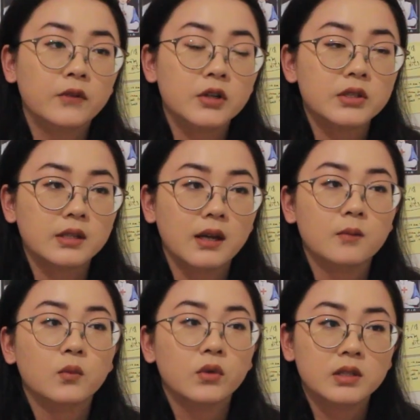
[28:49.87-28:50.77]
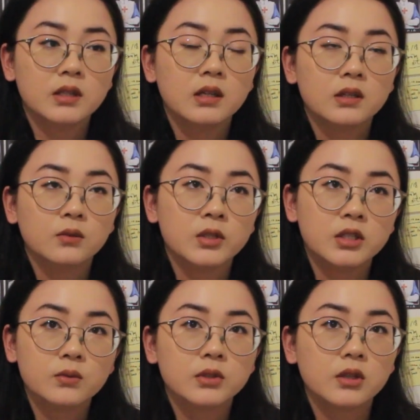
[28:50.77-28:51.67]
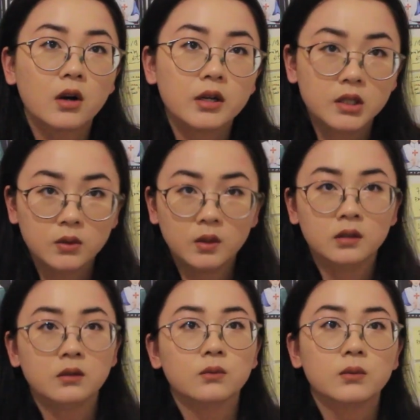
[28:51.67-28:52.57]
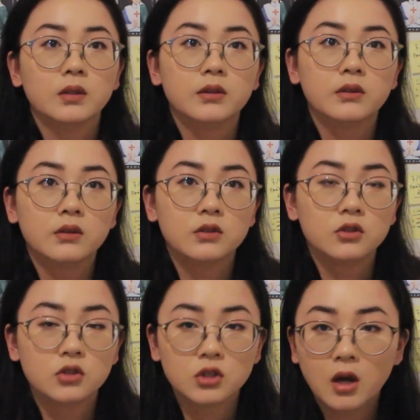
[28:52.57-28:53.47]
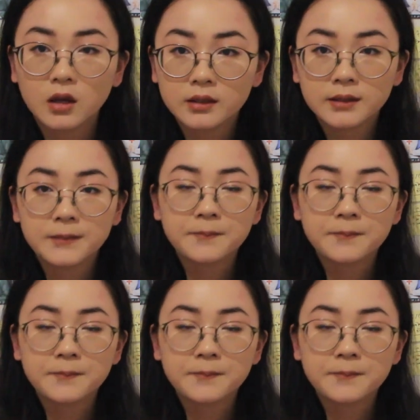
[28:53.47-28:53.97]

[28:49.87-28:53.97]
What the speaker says: first time when she was arguing with John,